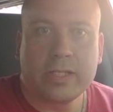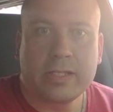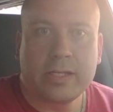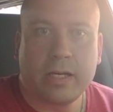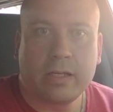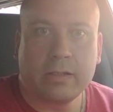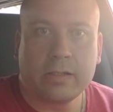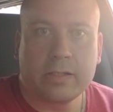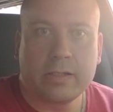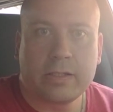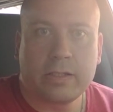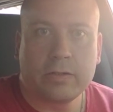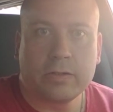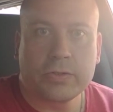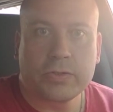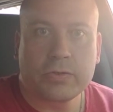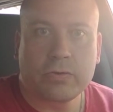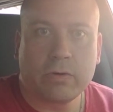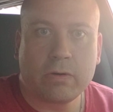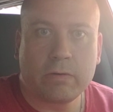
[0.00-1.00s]
stainless steel
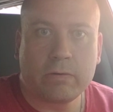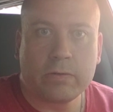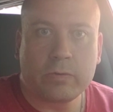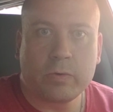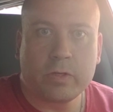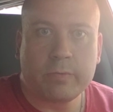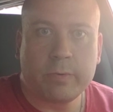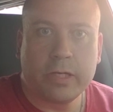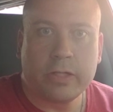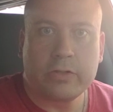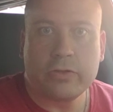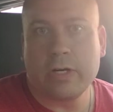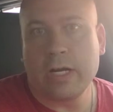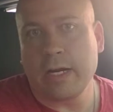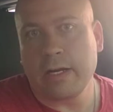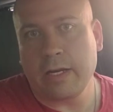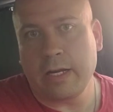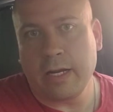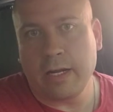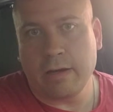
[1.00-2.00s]
screws, which means you're not
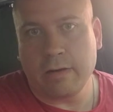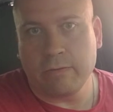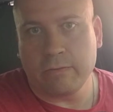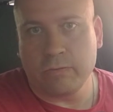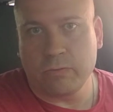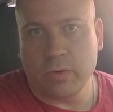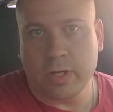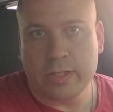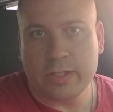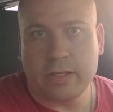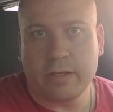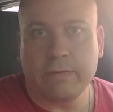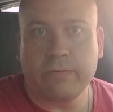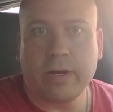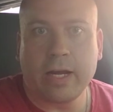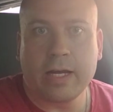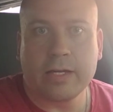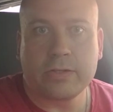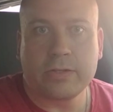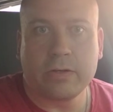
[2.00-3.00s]
gonna have rusty
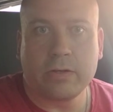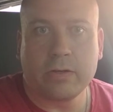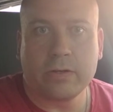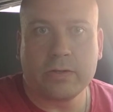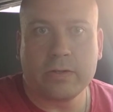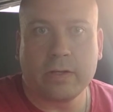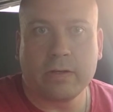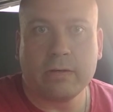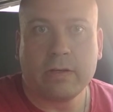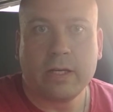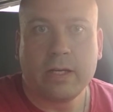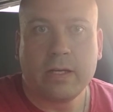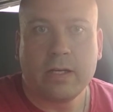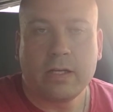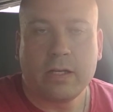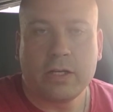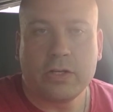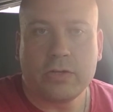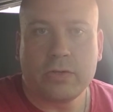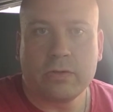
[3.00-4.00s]
fasteners and
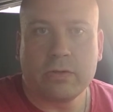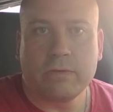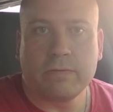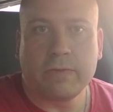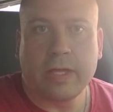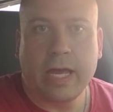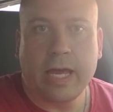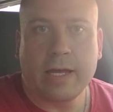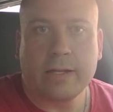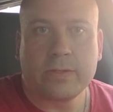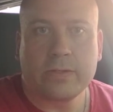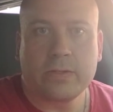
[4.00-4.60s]
issues of that.